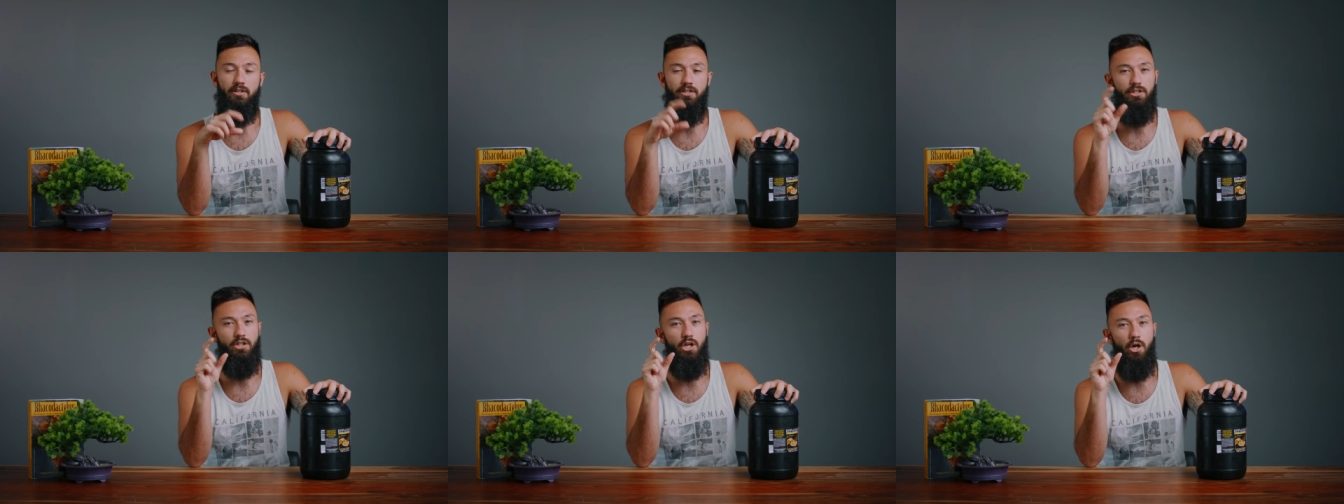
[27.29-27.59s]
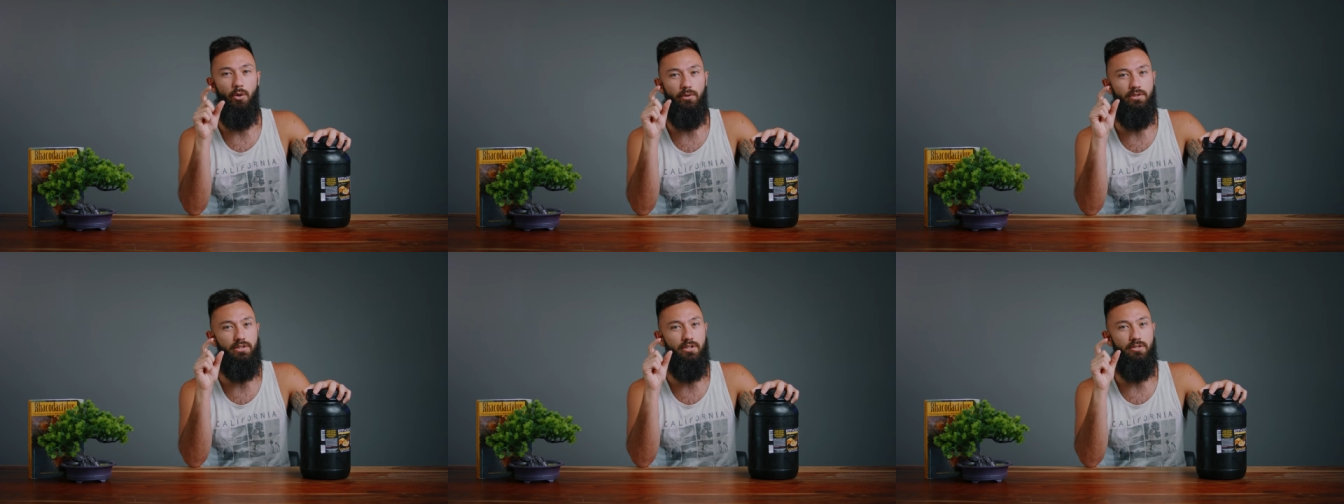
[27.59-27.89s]
You
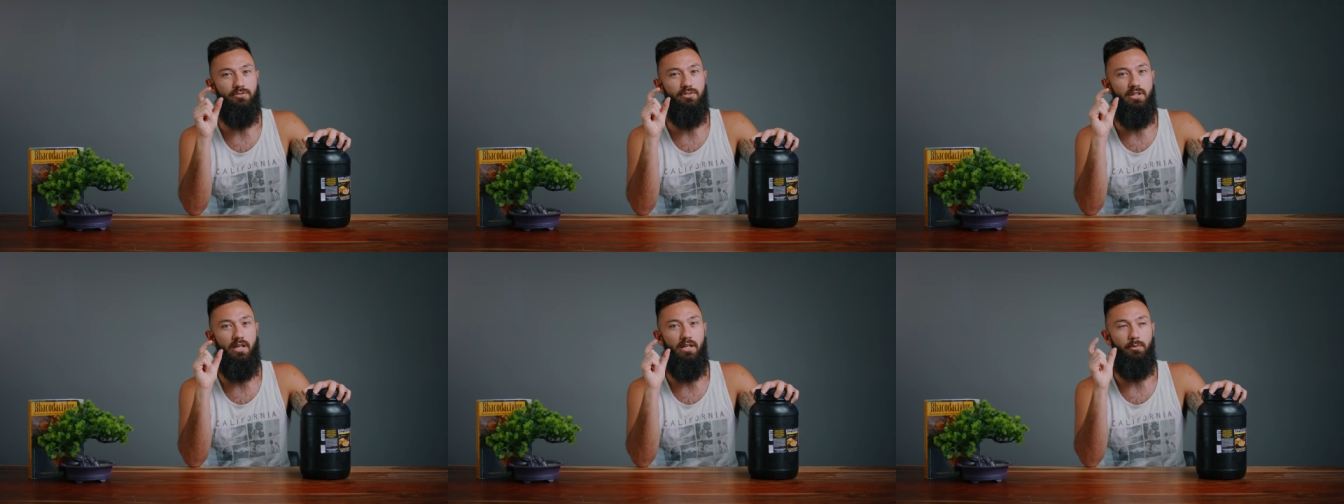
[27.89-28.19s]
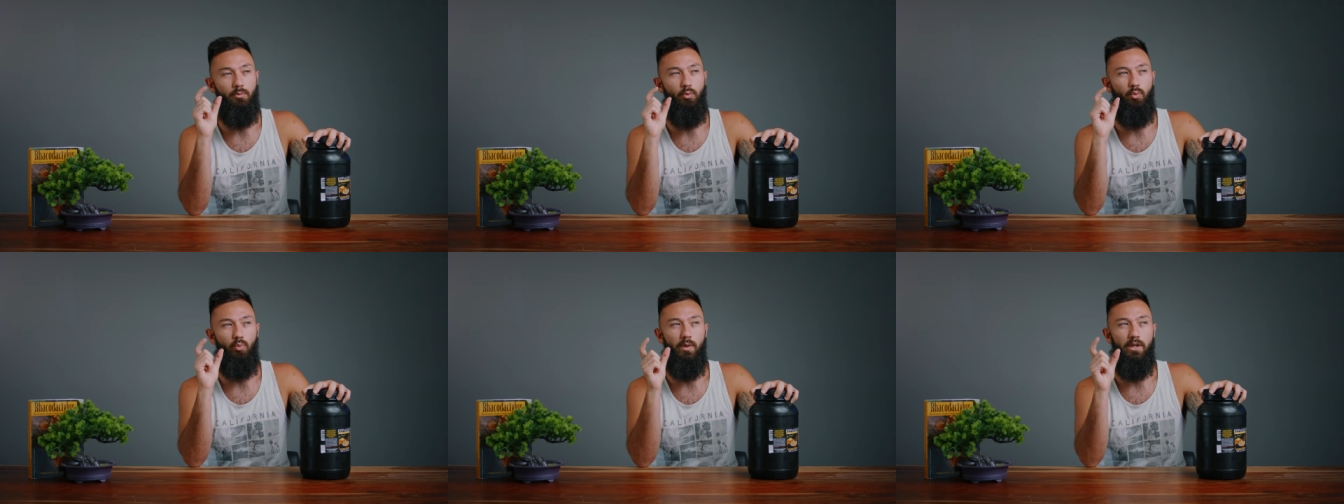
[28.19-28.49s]
know when those like
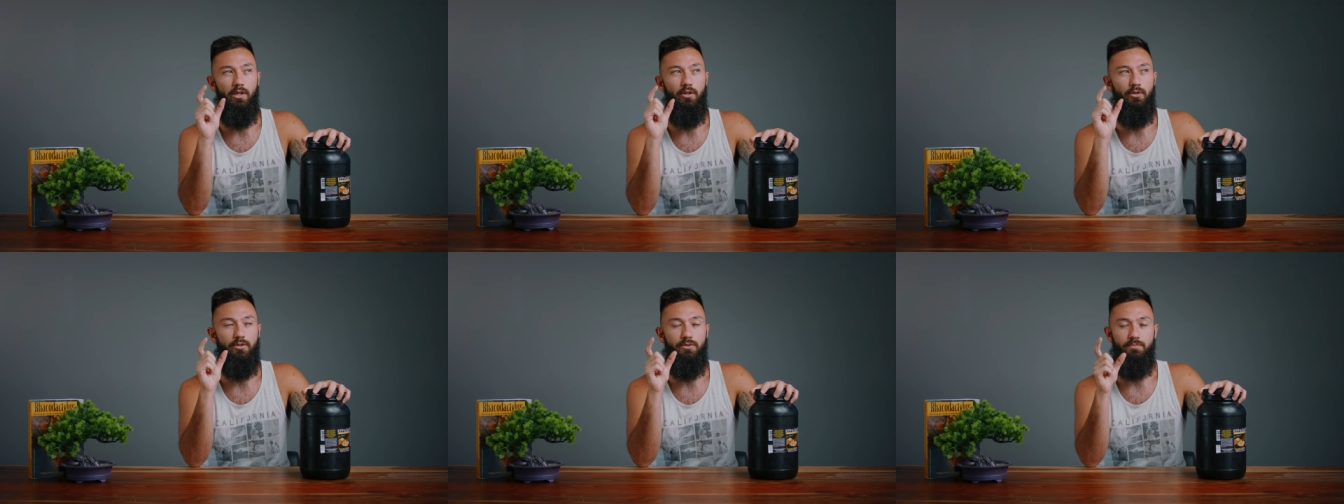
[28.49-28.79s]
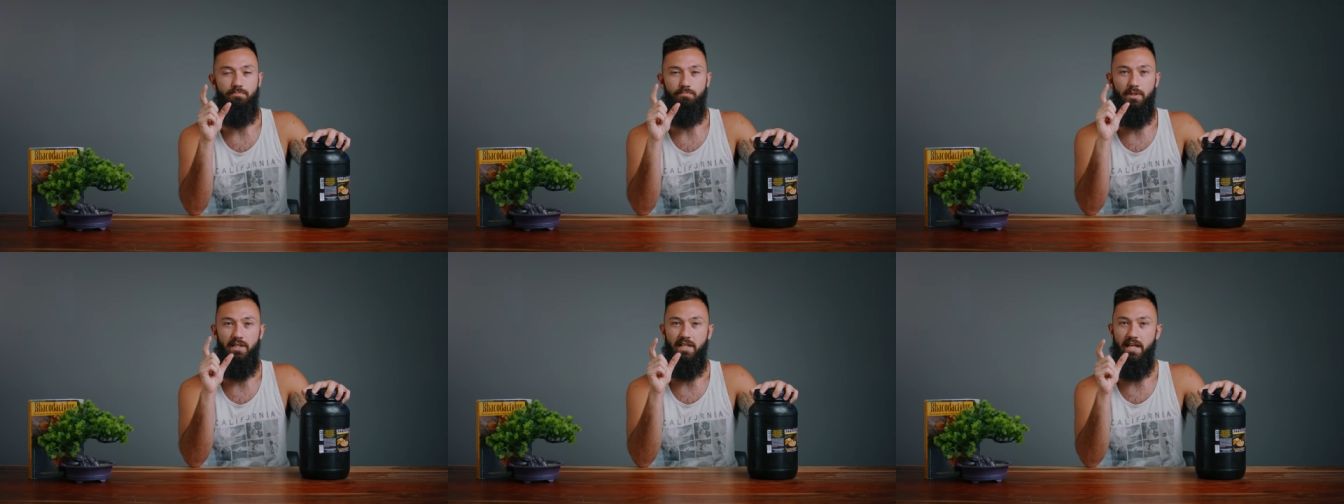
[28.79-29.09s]
weird
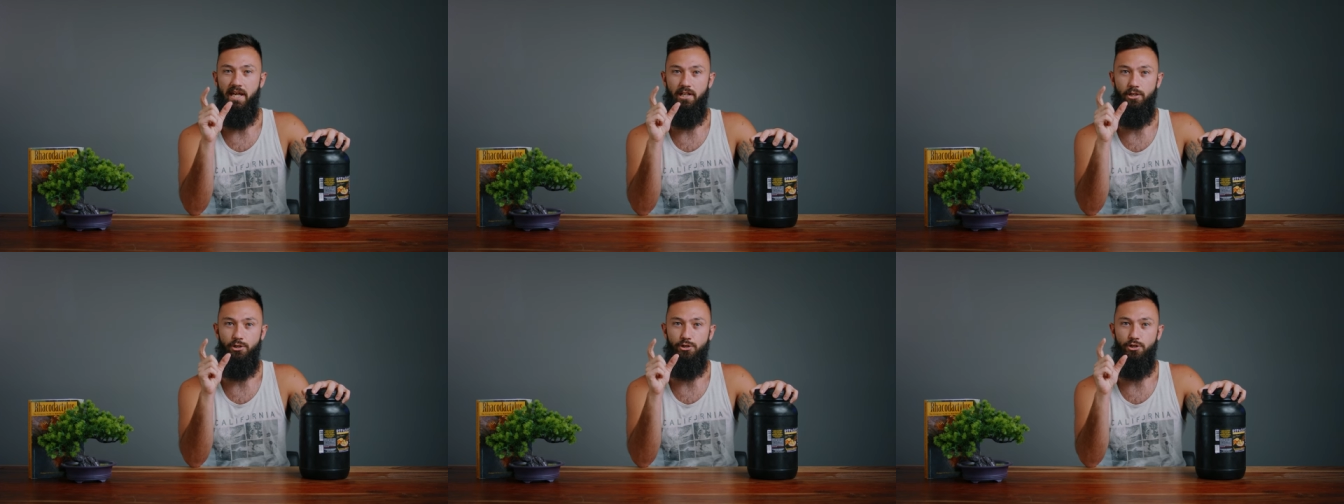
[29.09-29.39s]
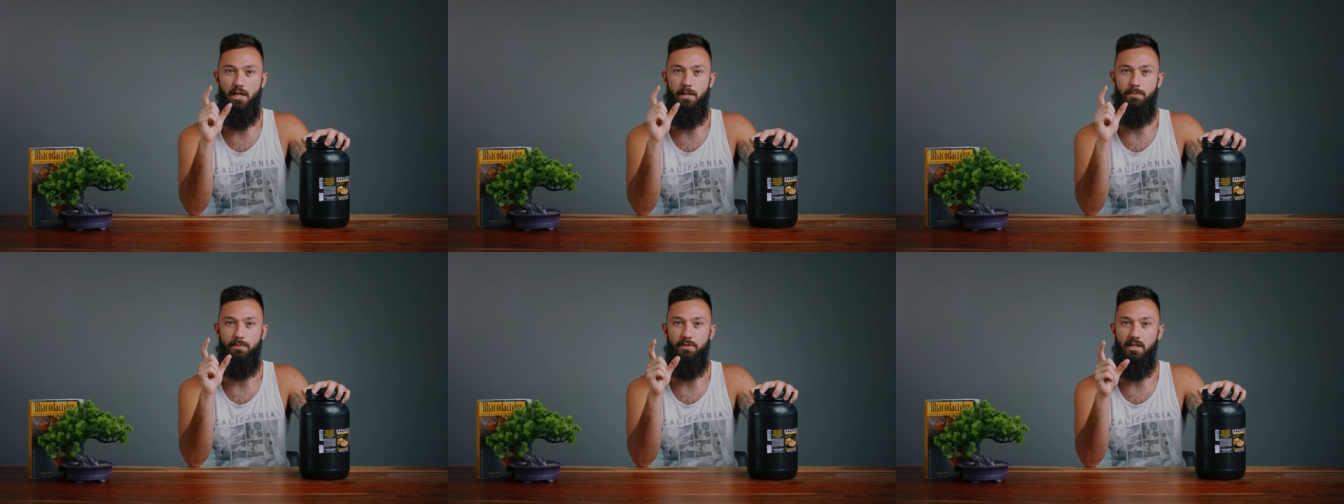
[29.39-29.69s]
banana shaped